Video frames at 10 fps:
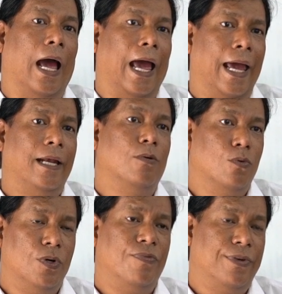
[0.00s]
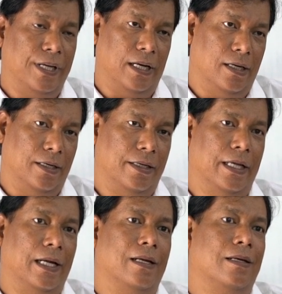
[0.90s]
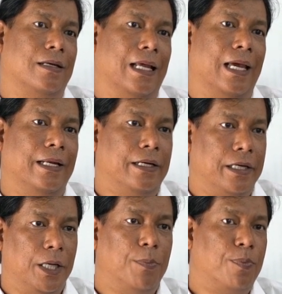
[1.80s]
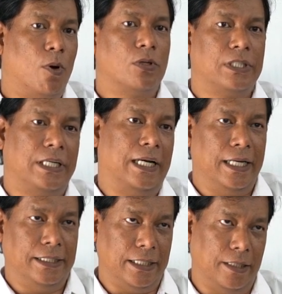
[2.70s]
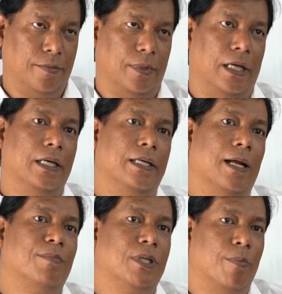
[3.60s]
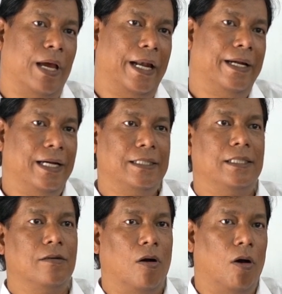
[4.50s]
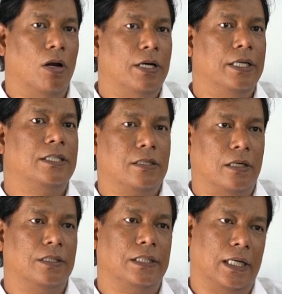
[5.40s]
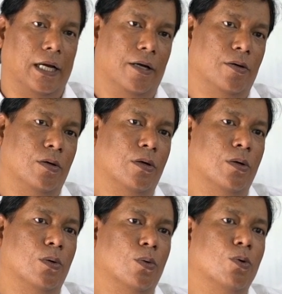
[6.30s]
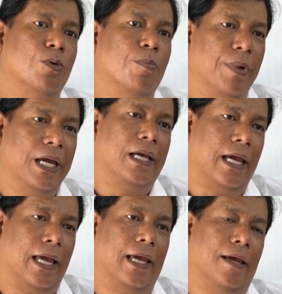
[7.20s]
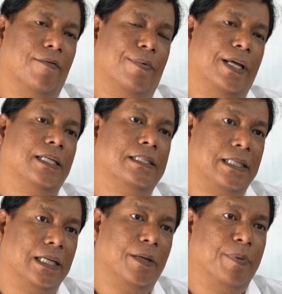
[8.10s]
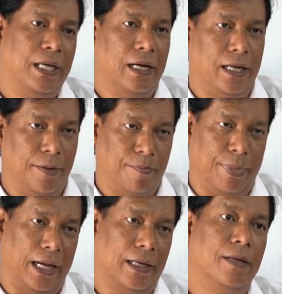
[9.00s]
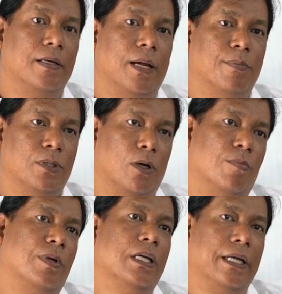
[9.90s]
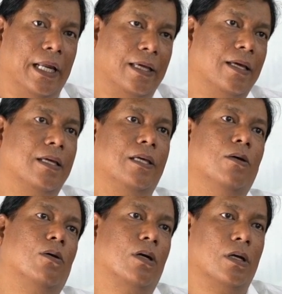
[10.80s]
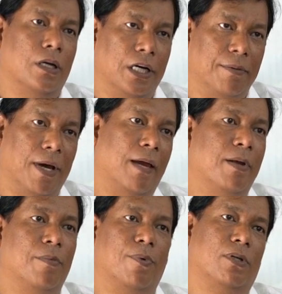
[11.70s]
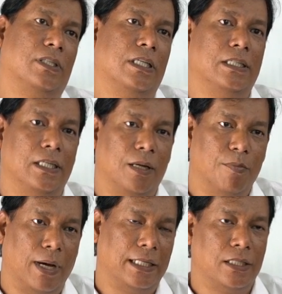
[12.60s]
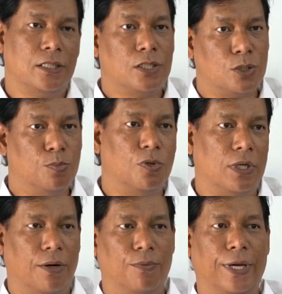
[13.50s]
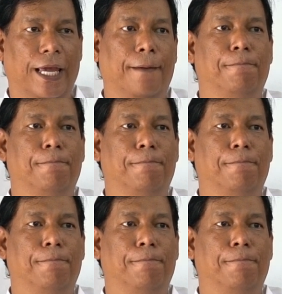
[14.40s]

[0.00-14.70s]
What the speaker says: and we feel there are a three-pronged strategy in terms of addressing all these concerns would make a very significant impact in terms of taking your revival process in a much smoother way.